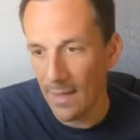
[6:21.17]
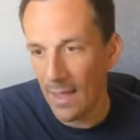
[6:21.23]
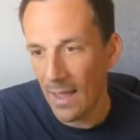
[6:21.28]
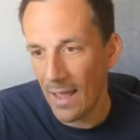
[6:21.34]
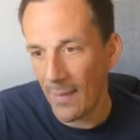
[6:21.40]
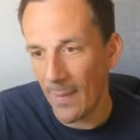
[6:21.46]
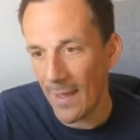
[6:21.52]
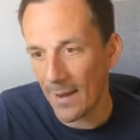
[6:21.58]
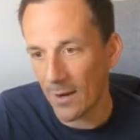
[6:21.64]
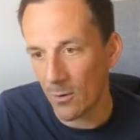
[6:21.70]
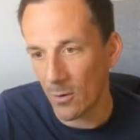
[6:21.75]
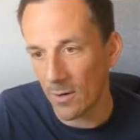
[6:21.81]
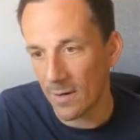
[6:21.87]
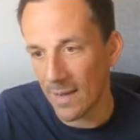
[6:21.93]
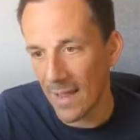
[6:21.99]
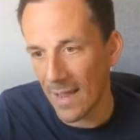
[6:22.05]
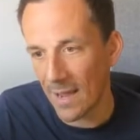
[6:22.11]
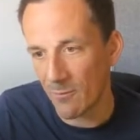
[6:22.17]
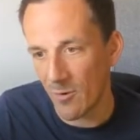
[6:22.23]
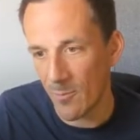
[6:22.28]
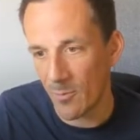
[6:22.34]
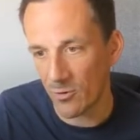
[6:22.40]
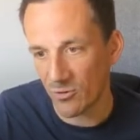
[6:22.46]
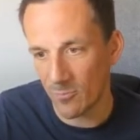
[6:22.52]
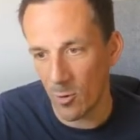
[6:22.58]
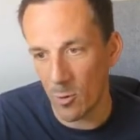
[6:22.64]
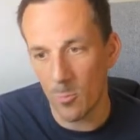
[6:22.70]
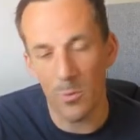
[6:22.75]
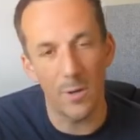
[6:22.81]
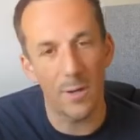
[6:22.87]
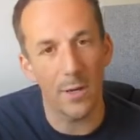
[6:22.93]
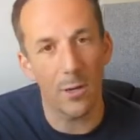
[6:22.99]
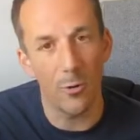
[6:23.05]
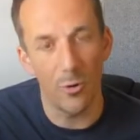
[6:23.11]
And that concat, if we put some open
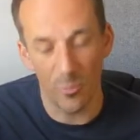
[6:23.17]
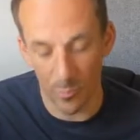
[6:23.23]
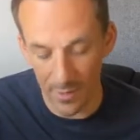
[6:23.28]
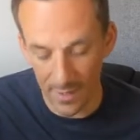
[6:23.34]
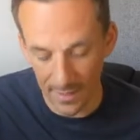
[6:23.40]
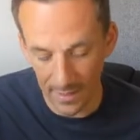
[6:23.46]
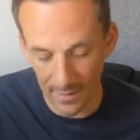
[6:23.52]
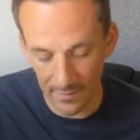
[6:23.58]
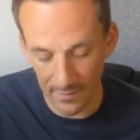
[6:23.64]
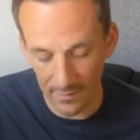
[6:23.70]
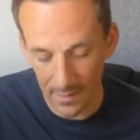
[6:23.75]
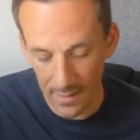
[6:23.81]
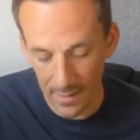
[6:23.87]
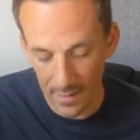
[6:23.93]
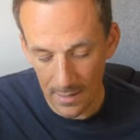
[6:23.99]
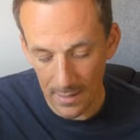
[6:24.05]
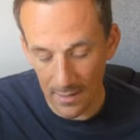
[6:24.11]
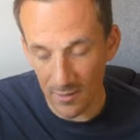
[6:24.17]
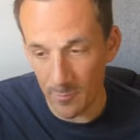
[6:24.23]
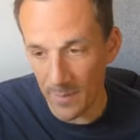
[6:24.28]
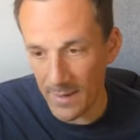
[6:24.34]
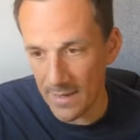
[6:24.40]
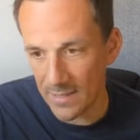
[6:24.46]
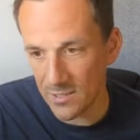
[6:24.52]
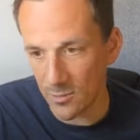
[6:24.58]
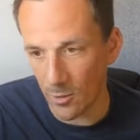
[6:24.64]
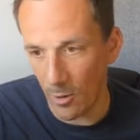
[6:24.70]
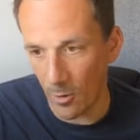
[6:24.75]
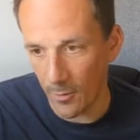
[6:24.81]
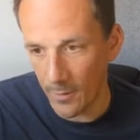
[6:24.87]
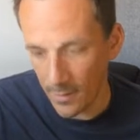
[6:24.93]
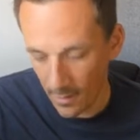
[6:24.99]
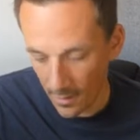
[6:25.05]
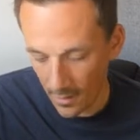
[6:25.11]
and close brackets, is based
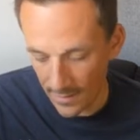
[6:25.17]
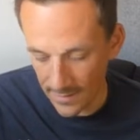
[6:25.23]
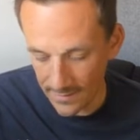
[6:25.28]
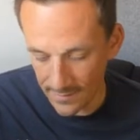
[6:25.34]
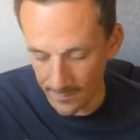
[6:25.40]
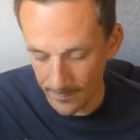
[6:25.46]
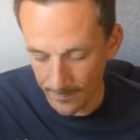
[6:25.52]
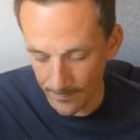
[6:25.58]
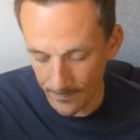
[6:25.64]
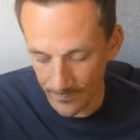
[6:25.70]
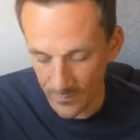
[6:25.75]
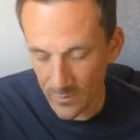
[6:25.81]
on item,